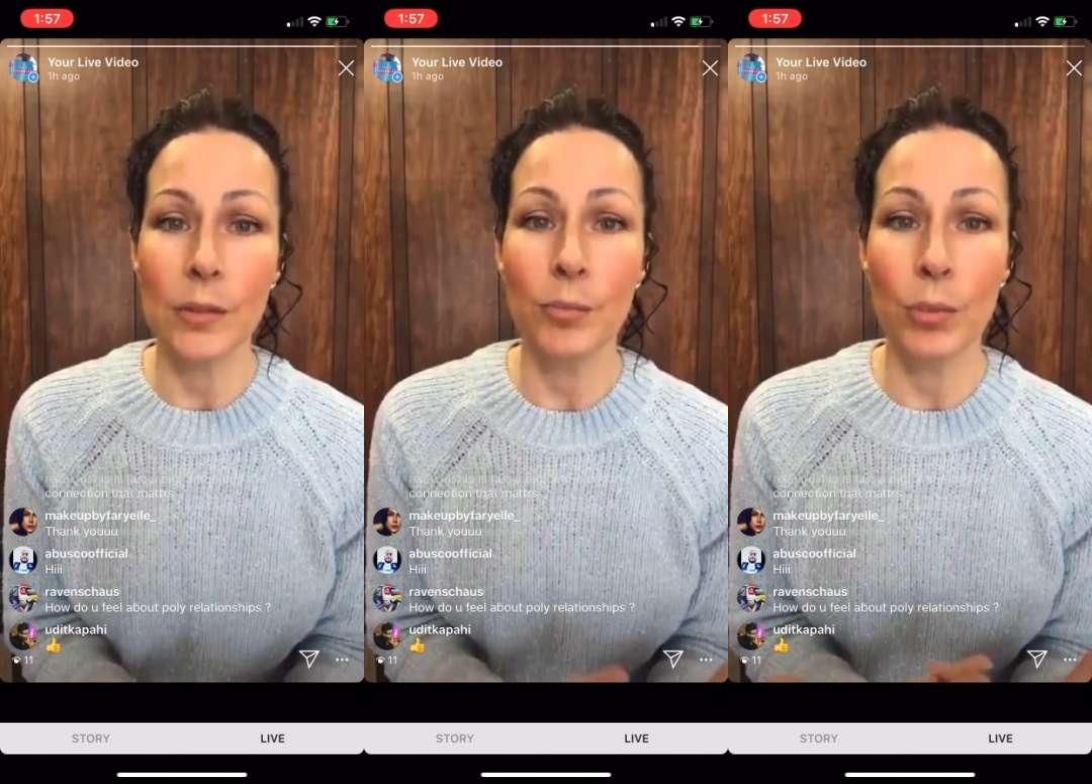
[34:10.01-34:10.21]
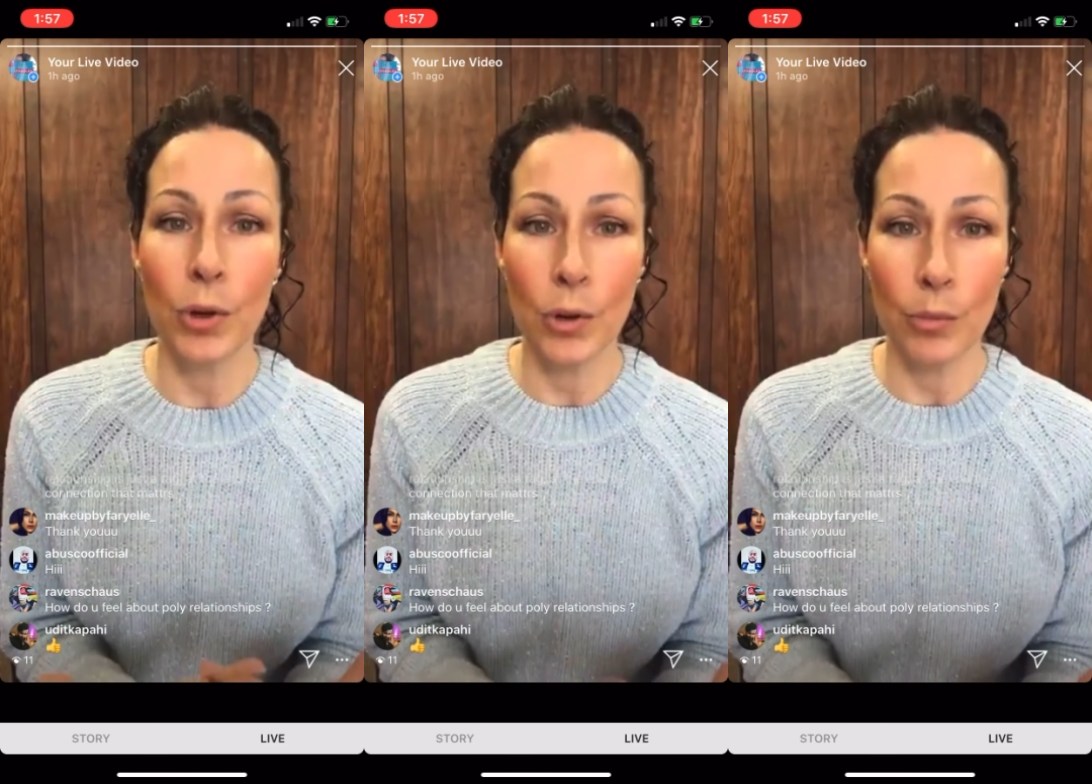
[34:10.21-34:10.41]

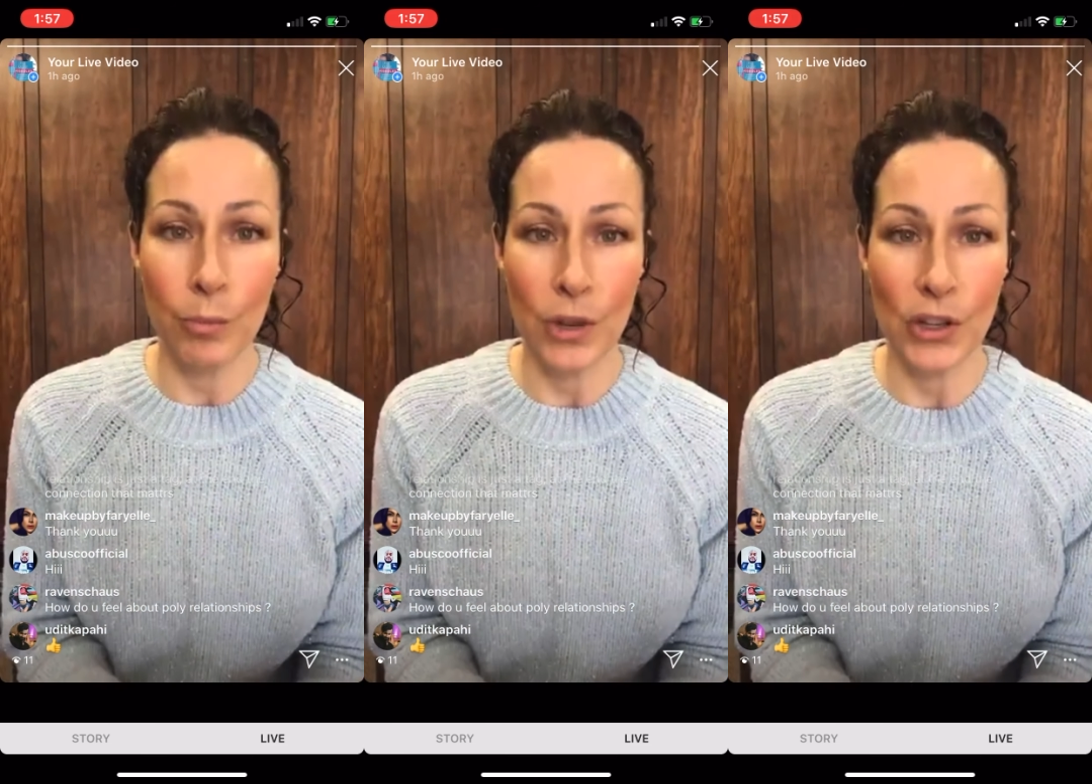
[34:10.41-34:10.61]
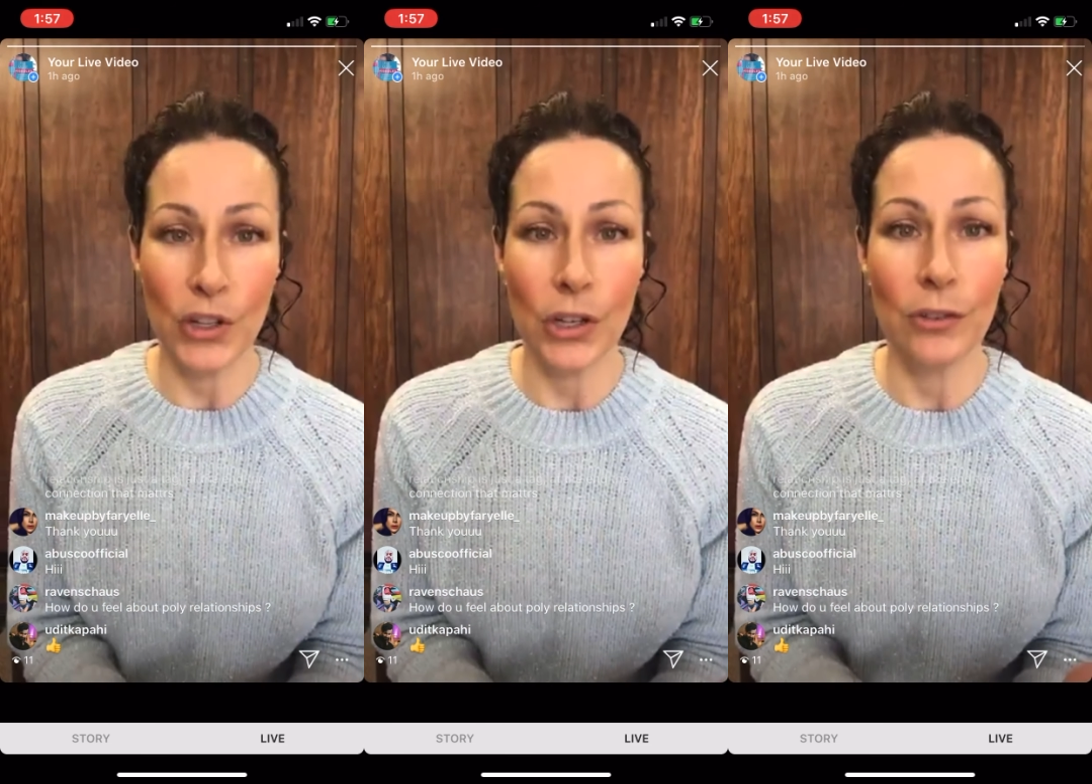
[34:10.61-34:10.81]

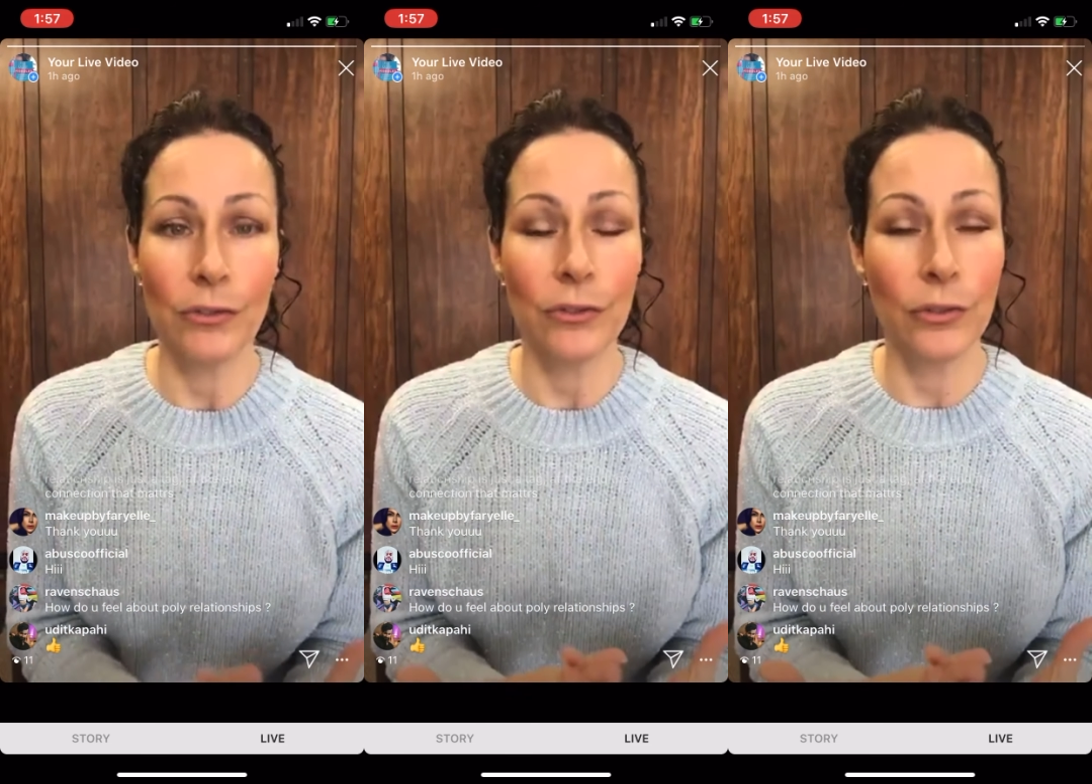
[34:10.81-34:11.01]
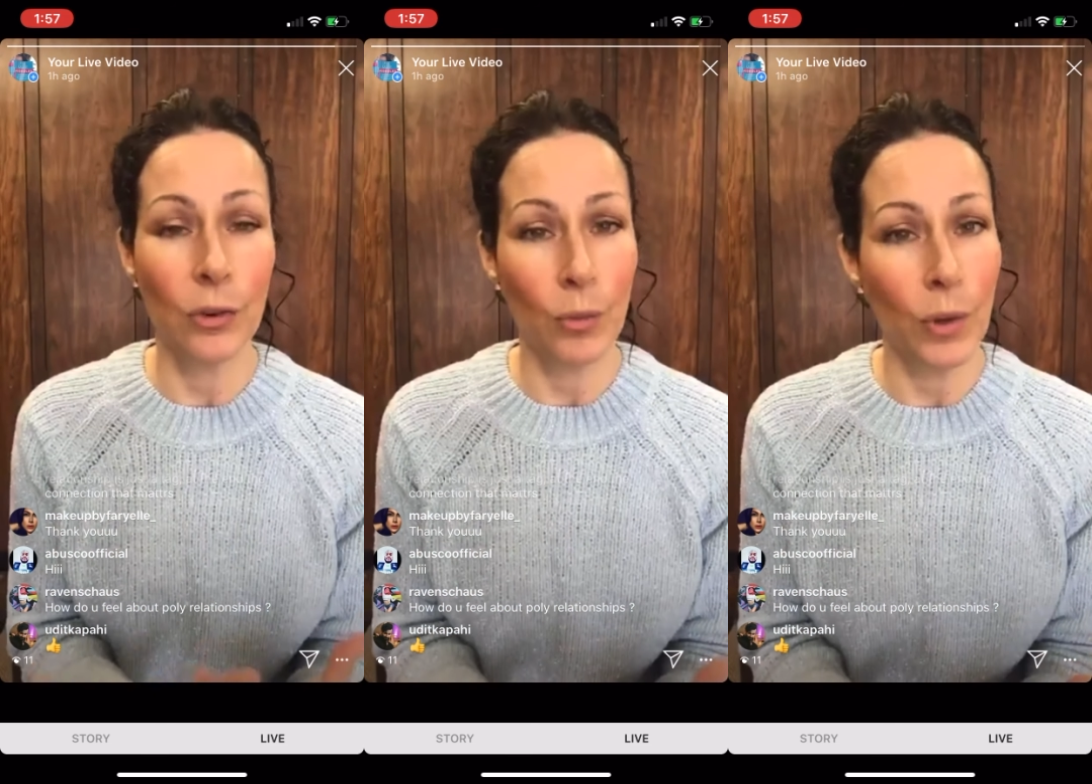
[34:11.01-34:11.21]
permission
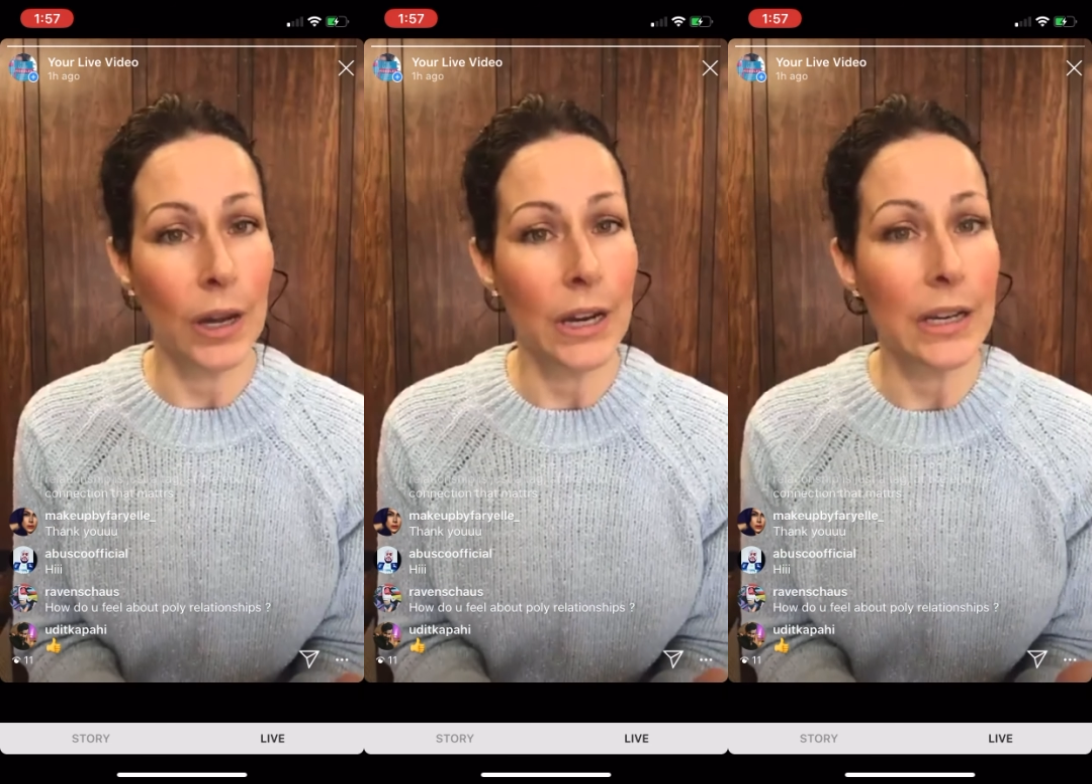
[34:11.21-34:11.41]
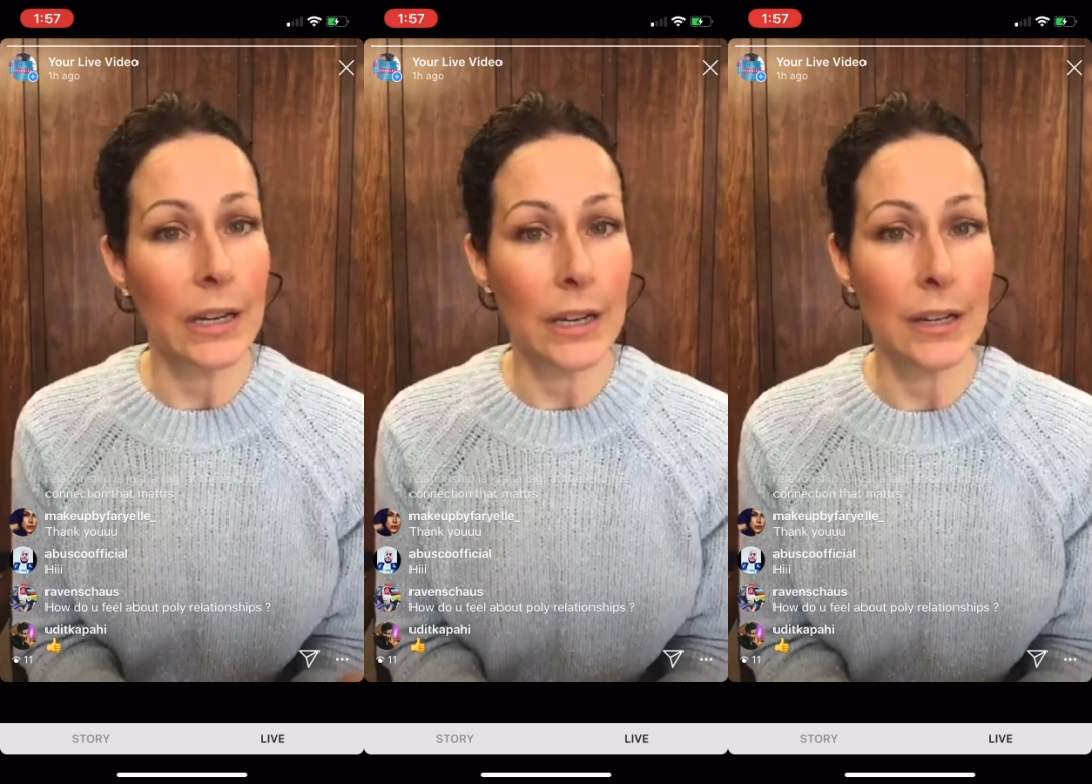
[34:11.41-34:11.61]
for what
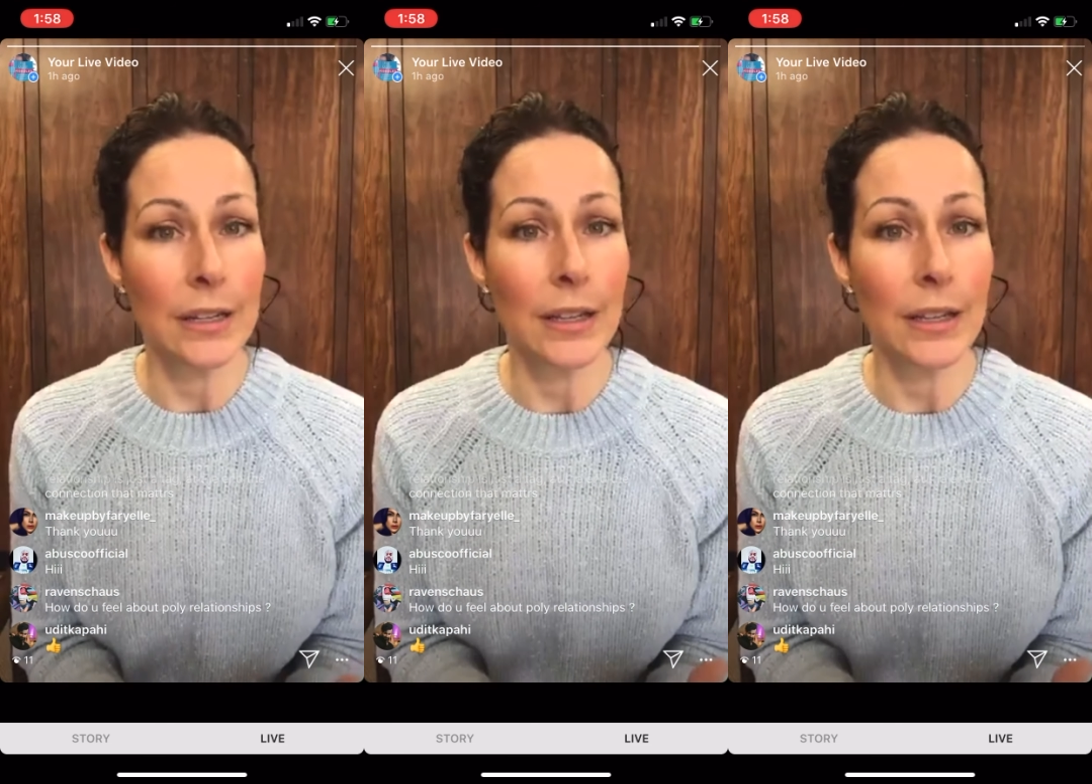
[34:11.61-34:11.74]
it is